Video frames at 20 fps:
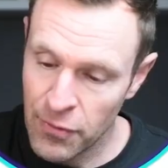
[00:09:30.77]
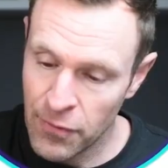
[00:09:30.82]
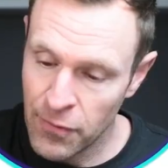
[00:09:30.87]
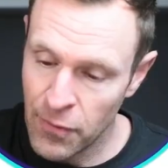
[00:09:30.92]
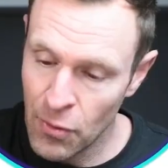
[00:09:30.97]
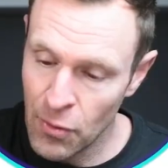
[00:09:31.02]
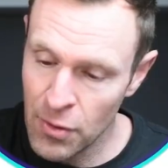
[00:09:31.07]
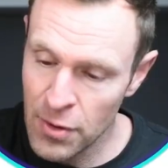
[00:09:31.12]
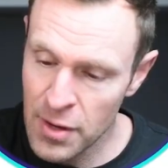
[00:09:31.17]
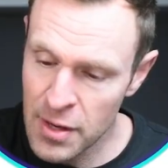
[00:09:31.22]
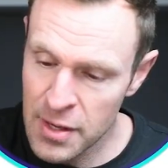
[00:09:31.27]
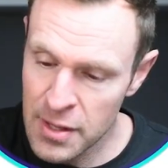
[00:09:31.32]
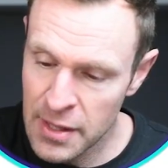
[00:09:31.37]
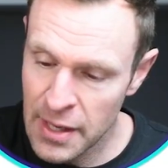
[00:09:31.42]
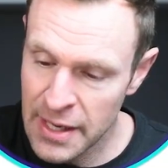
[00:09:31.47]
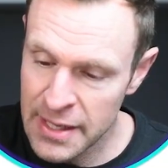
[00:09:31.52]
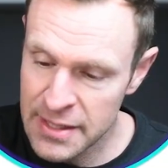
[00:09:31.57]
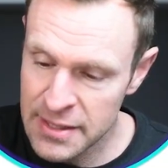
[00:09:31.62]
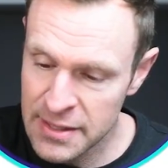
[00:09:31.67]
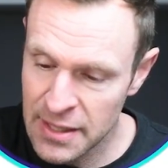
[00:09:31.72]
before
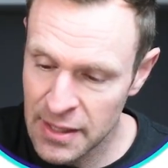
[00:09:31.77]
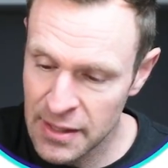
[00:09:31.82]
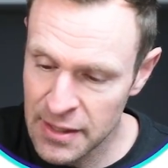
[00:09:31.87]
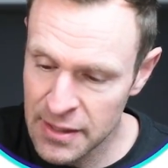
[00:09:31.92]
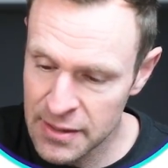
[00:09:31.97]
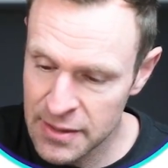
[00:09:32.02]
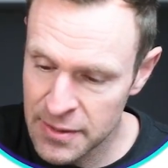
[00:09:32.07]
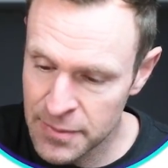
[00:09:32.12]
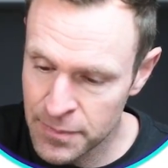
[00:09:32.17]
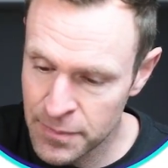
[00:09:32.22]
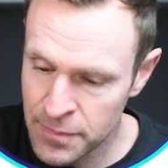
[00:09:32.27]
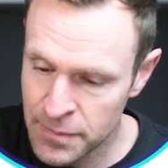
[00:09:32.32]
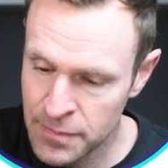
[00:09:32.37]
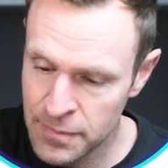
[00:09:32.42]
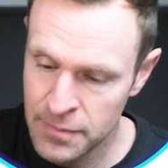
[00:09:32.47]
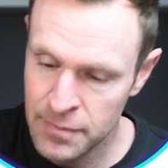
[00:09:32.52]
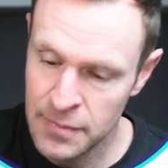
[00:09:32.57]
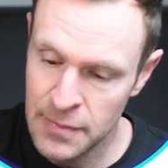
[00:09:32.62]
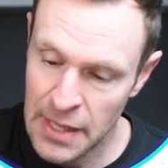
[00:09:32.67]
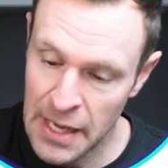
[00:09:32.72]
I sell it
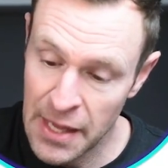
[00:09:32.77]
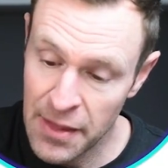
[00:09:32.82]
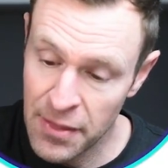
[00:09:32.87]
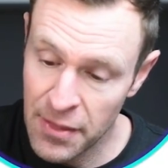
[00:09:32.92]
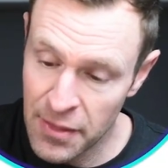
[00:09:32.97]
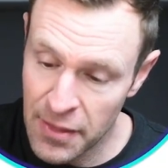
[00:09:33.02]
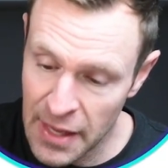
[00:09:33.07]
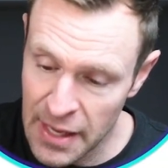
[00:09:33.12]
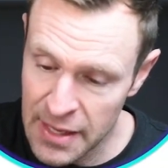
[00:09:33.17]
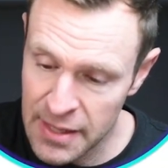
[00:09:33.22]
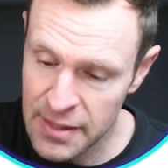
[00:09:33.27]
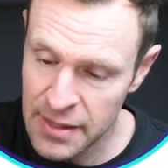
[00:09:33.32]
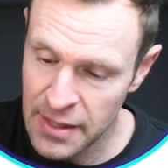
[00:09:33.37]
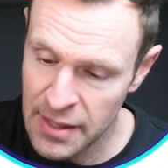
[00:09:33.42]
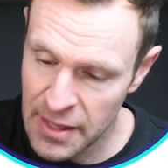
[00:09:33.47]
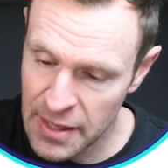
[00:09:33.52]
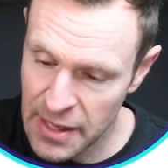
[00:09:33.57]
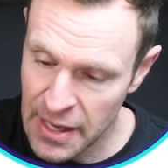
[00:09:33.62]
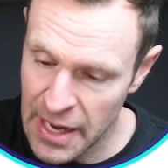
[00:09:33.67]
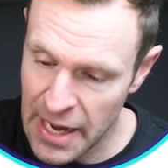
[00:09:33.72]
and then
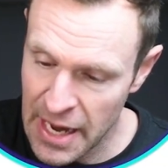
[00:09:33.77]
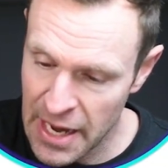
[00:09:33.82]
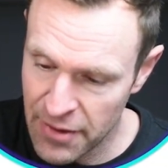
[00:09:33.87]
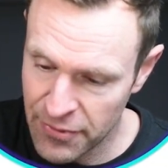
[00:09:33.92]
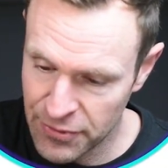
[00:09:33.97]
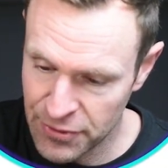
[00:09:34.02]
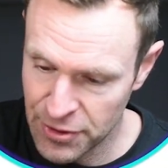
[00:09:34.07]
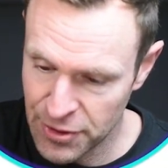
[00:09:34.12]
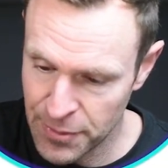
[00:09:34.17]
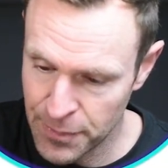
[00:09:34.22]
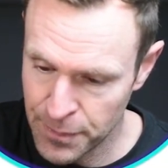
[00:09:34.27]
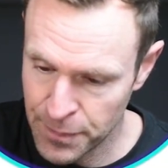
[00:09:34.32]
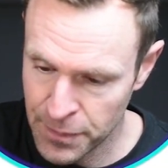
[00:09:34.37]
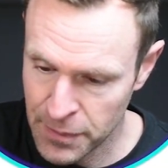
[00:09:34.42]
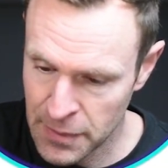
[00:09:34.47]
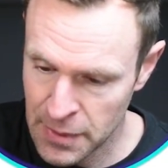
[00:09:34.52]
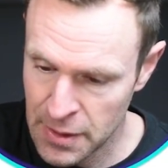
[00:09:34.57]
after.